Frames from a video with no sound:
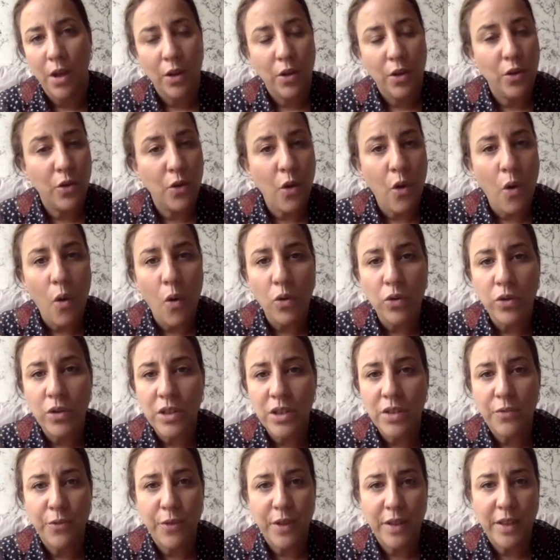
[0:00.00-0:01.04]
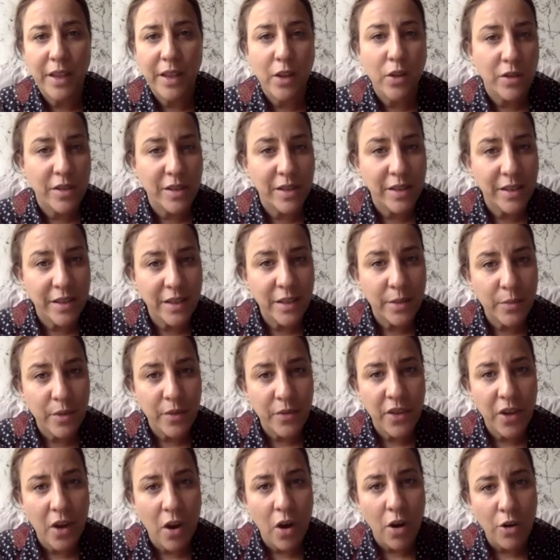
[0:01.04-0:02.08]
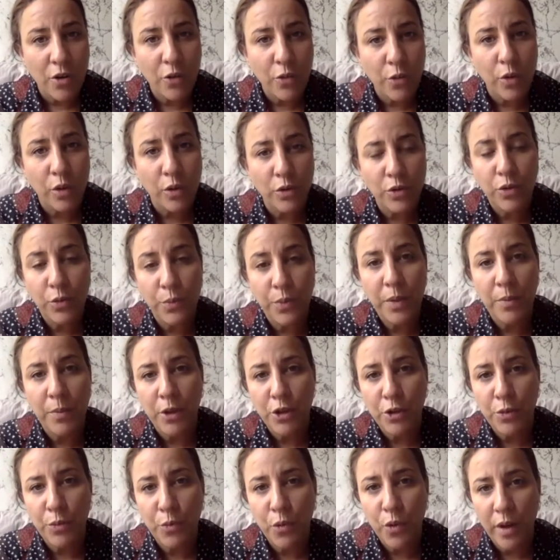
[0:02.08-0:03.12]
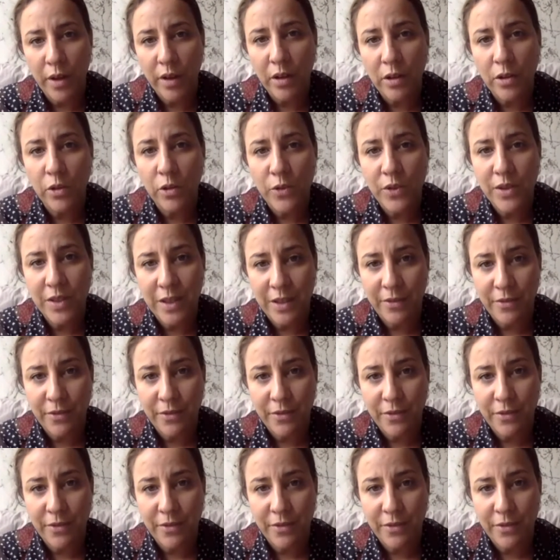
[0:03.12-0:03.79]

you know, all the different ecosystem of the art world to be much more inclusive.